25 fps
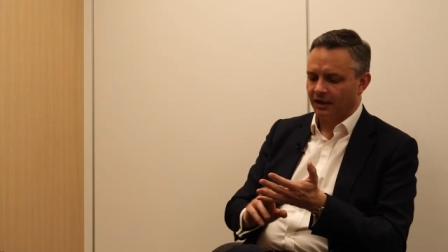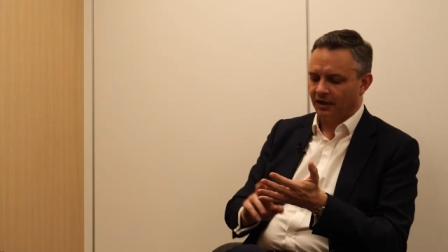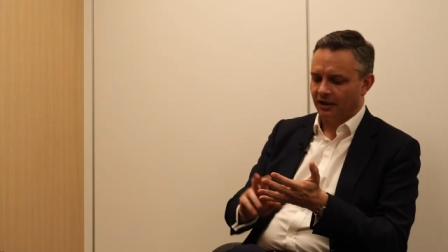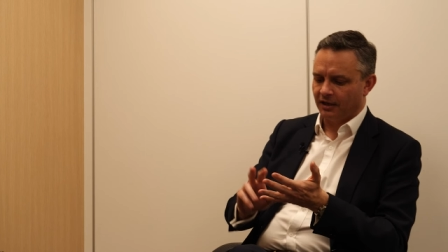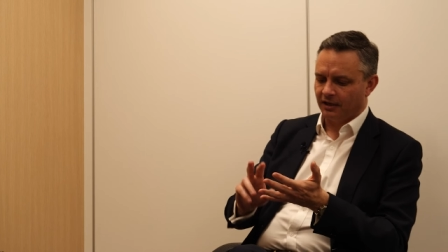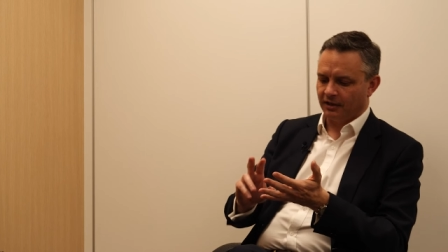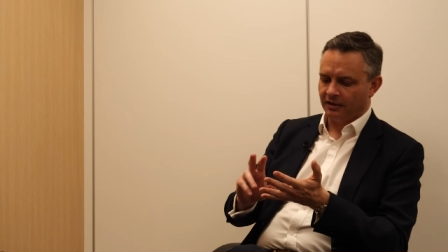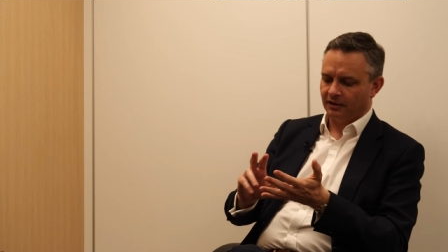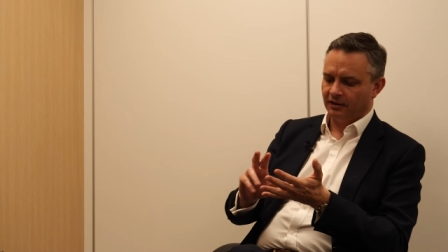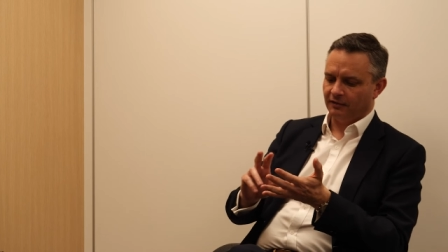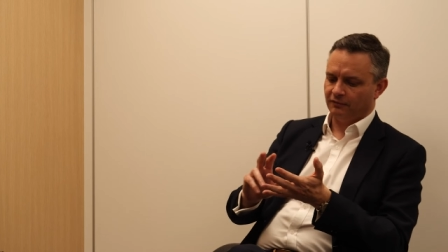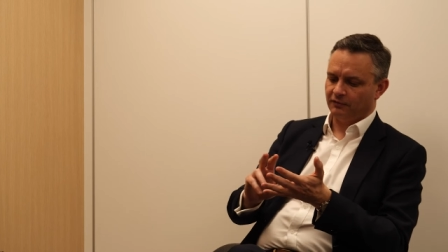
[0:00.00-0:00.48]

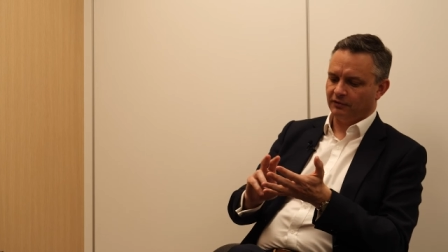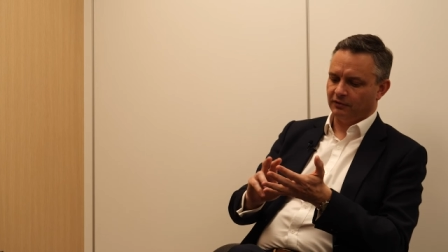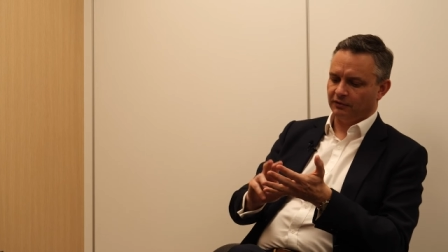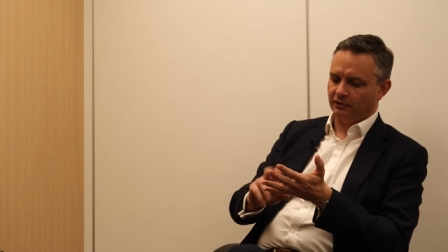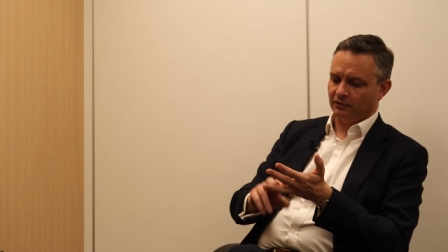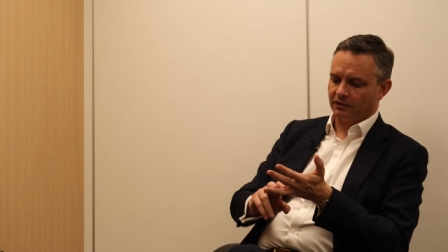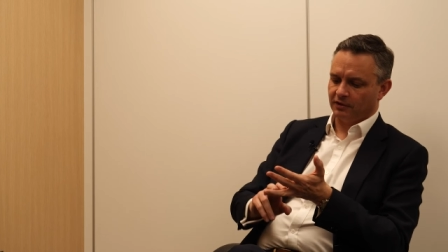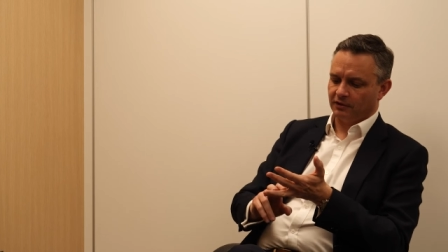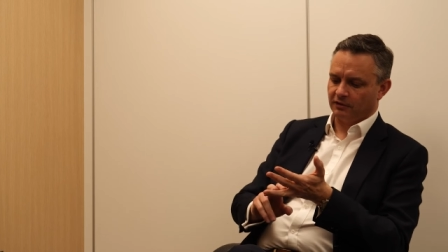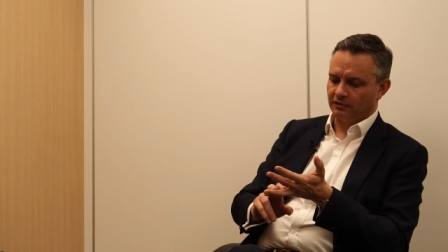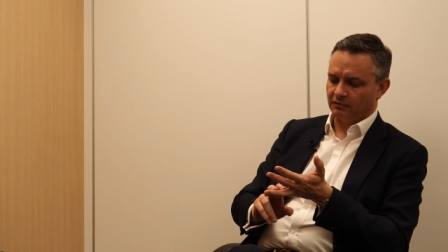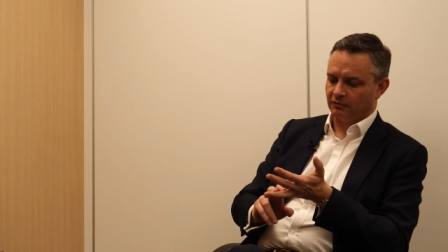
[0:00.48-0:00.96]
uh, if you
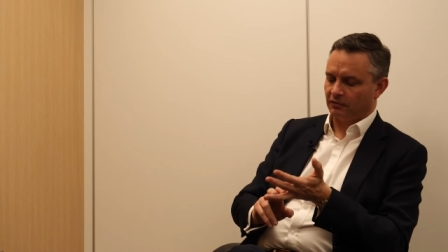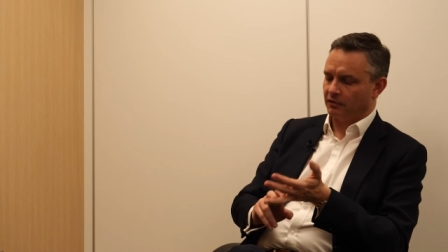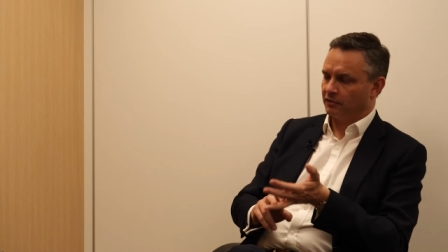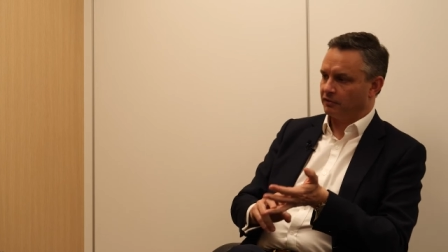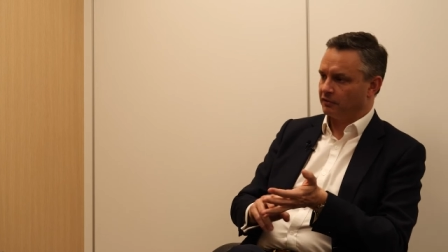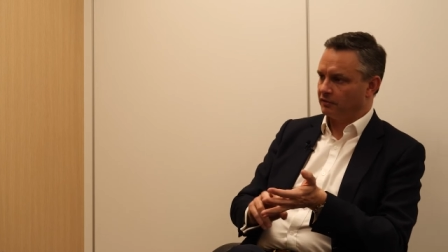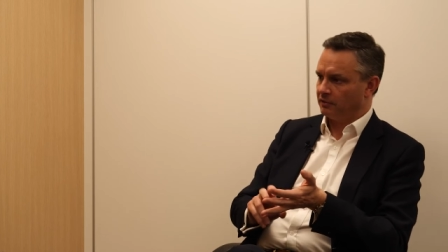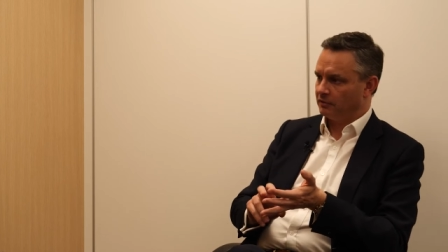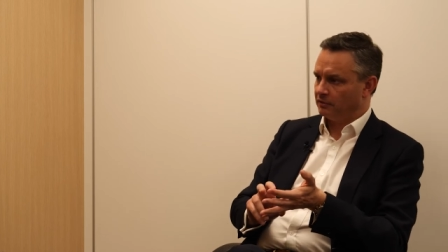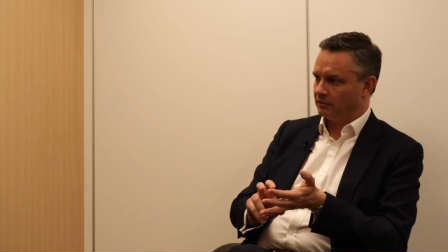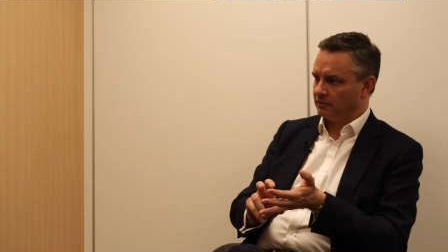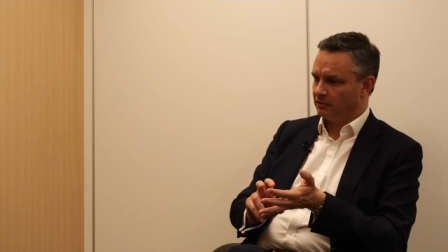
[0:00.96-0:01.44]
look at the growth
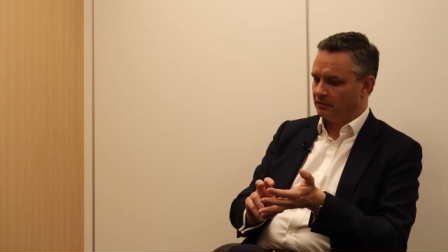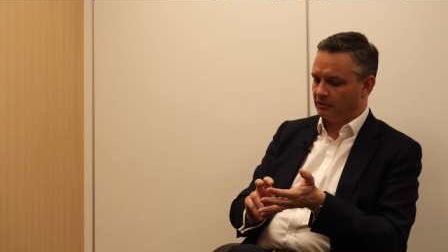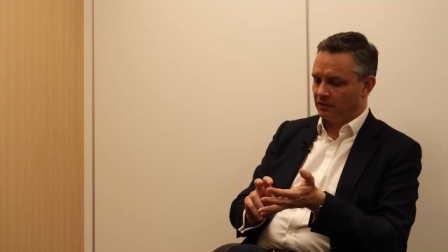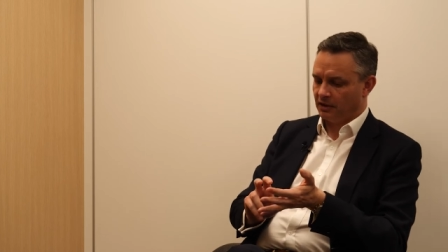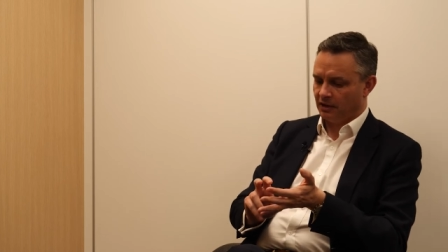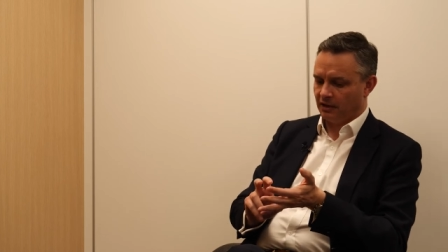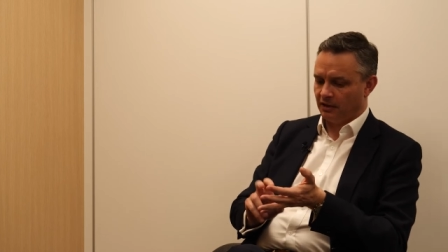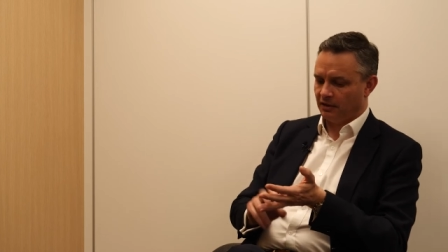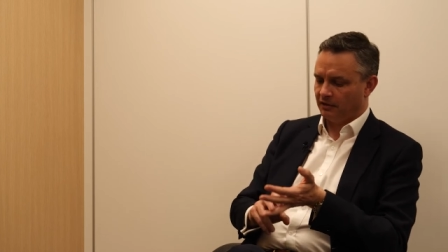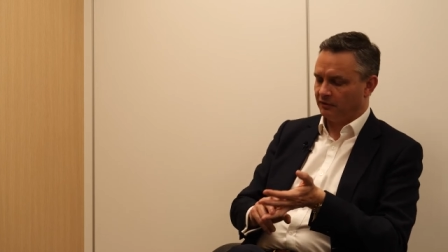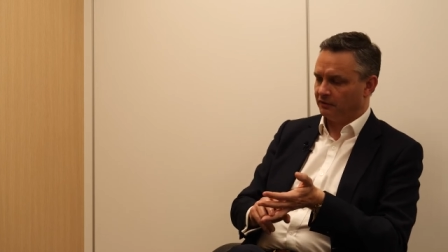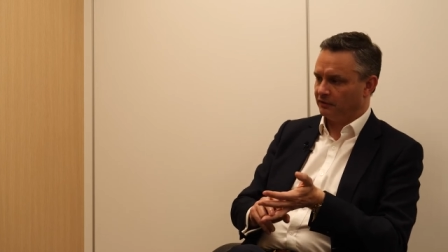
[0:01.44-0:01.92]
in
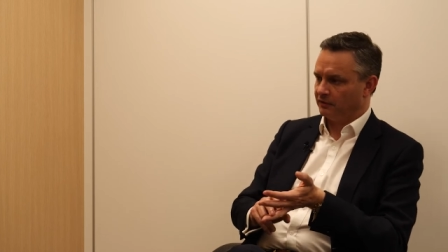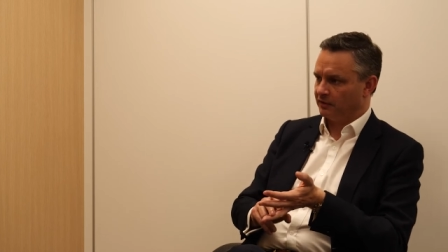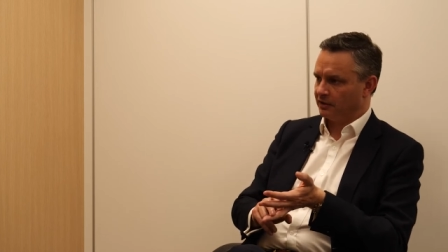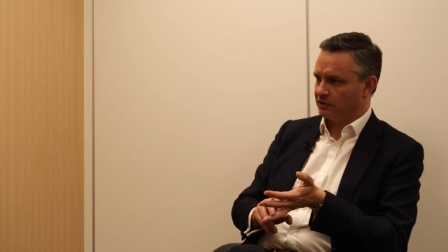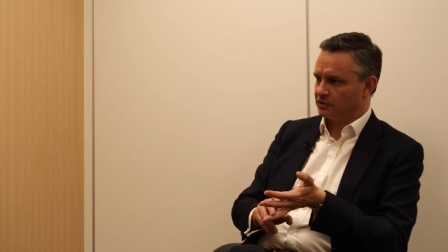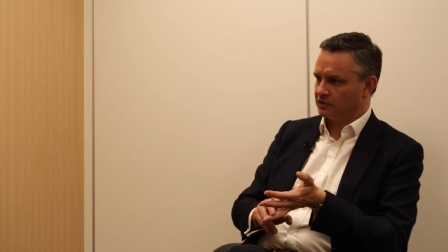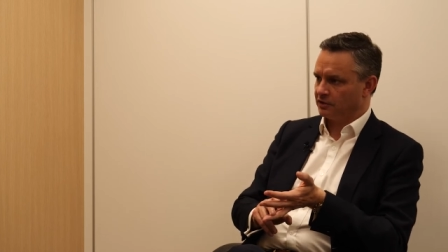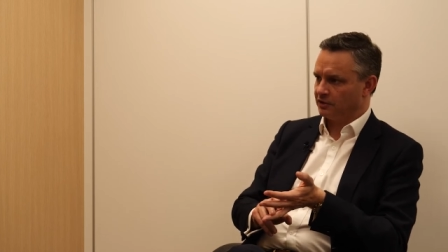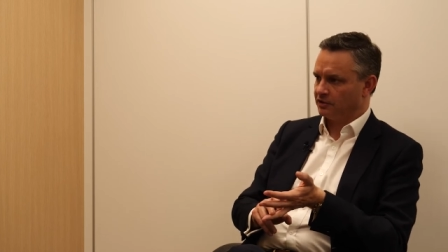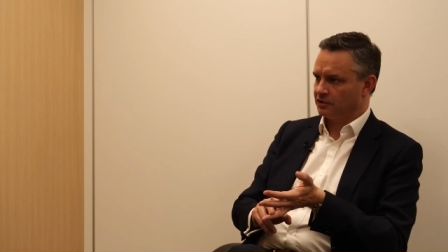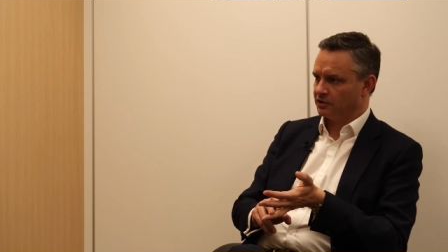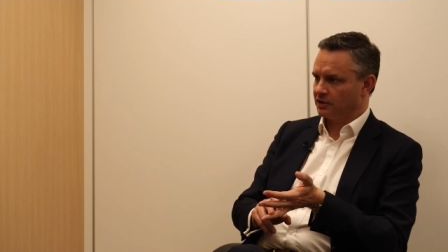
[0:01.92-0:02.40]
uh,
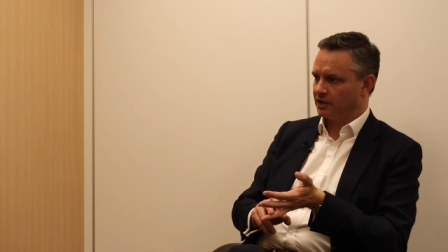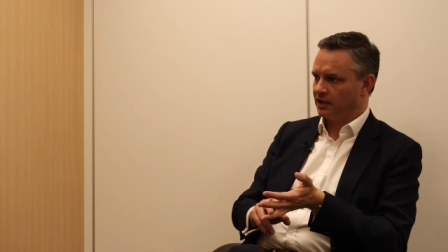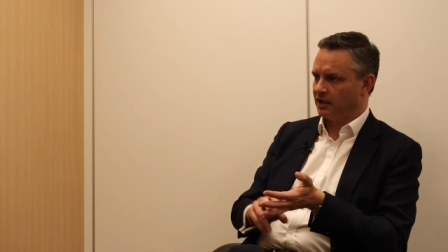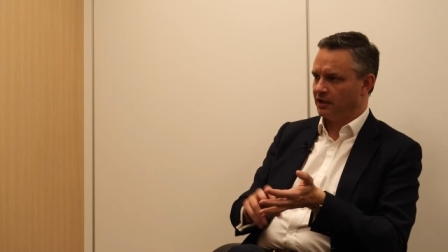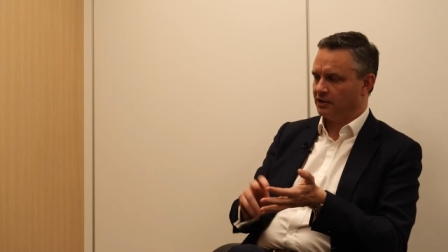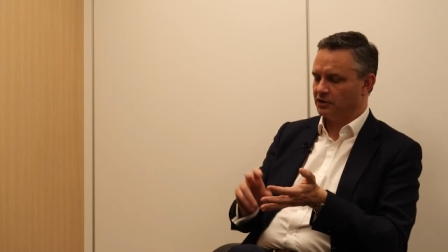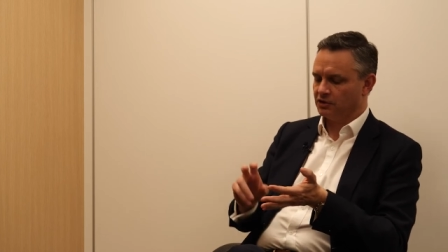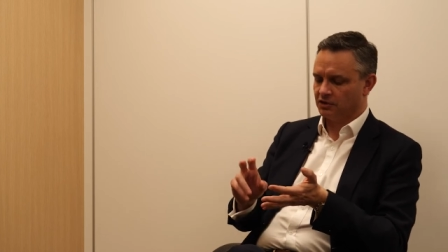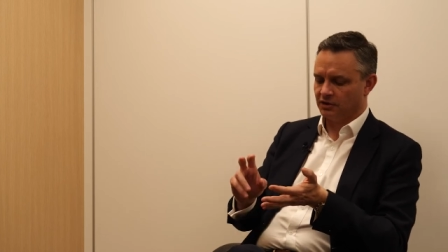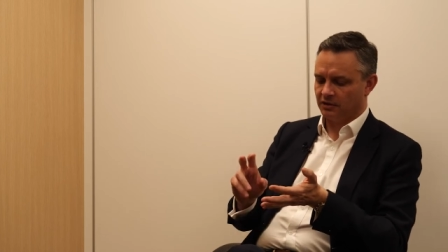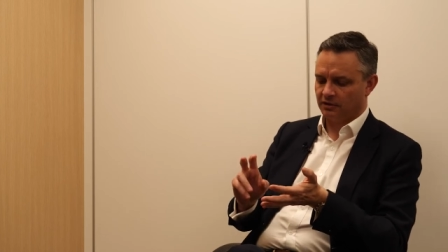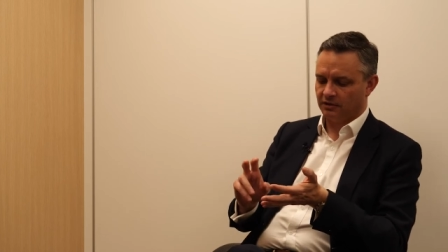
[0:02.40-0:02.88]
international
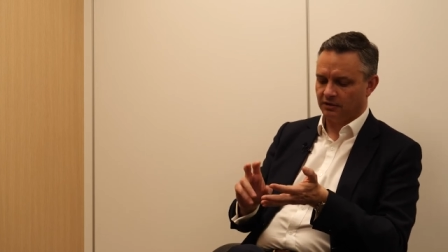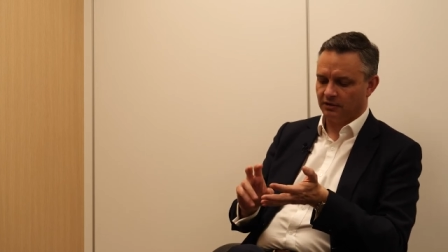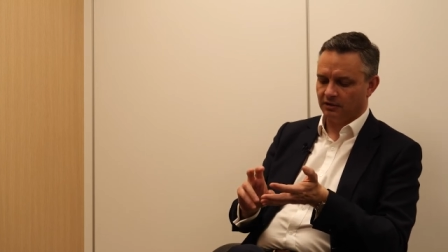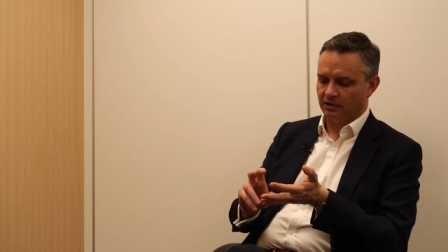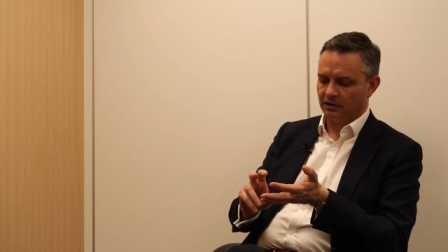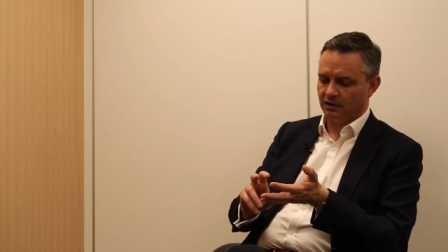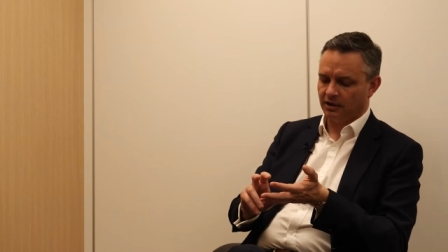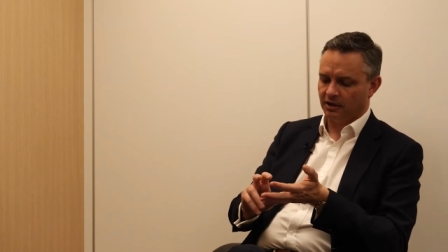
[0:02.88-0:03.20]
education,